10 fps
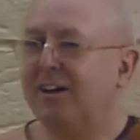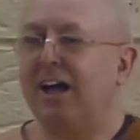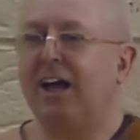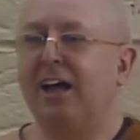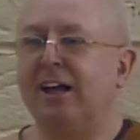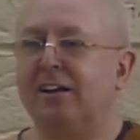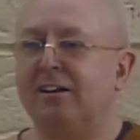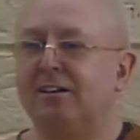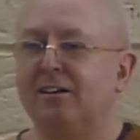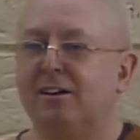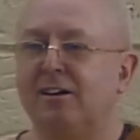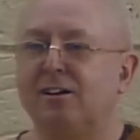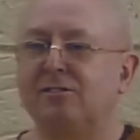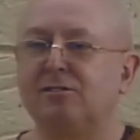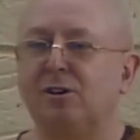And
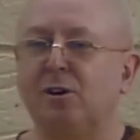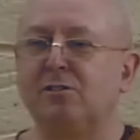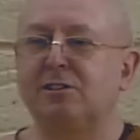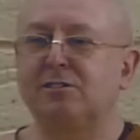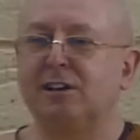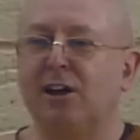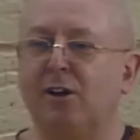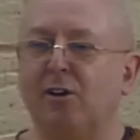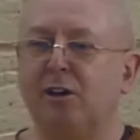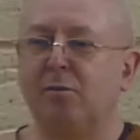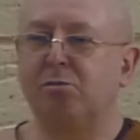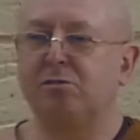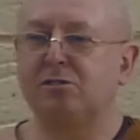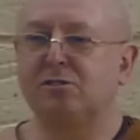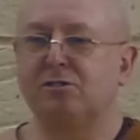as soon as it sat on the
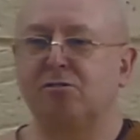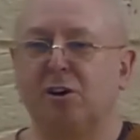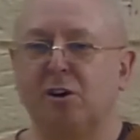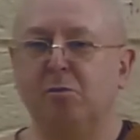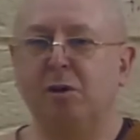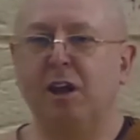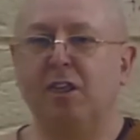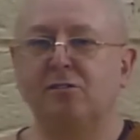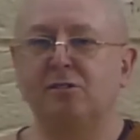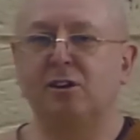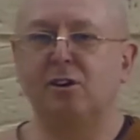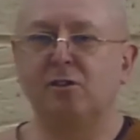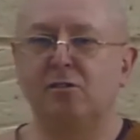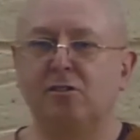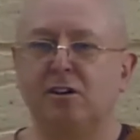empress's throne, many of the
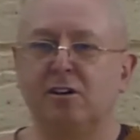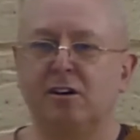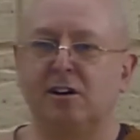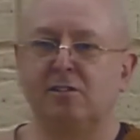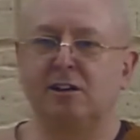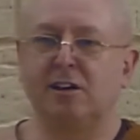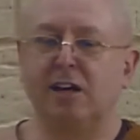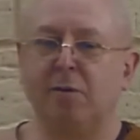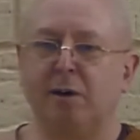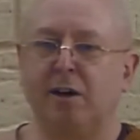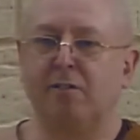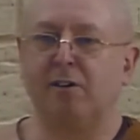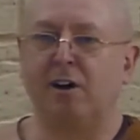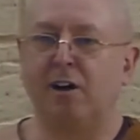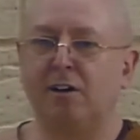security guards, they came out of
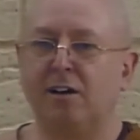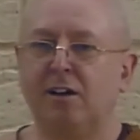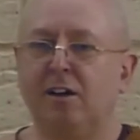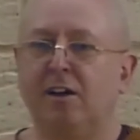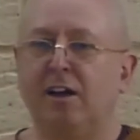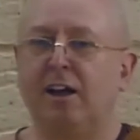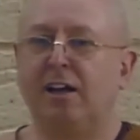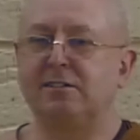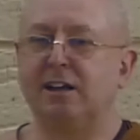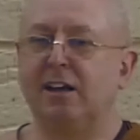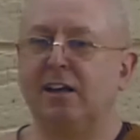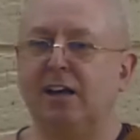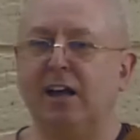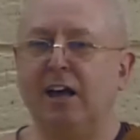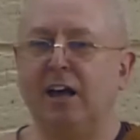hiding, and they said,
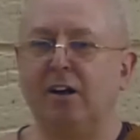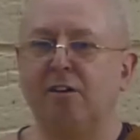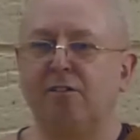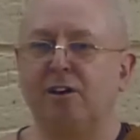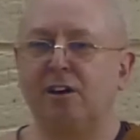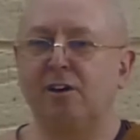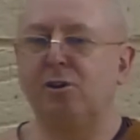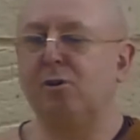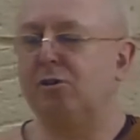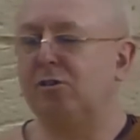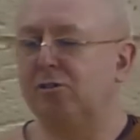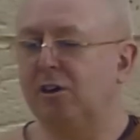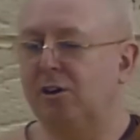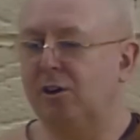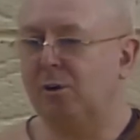"Get out of here, who do you
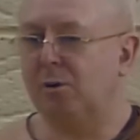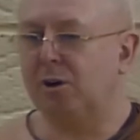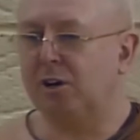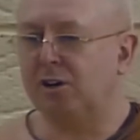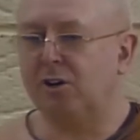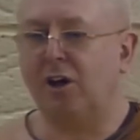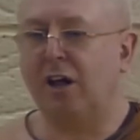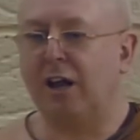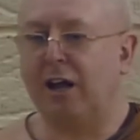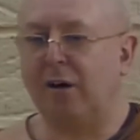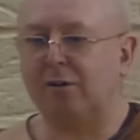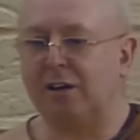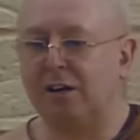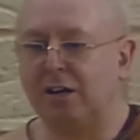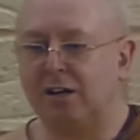think you are? You're not allowed
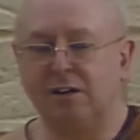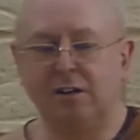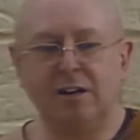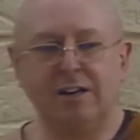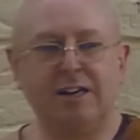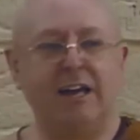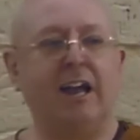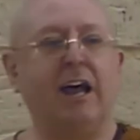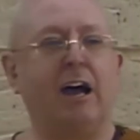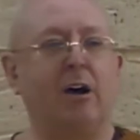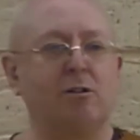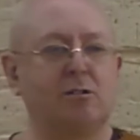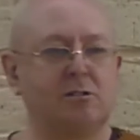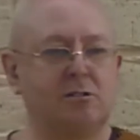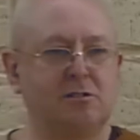in here, get out."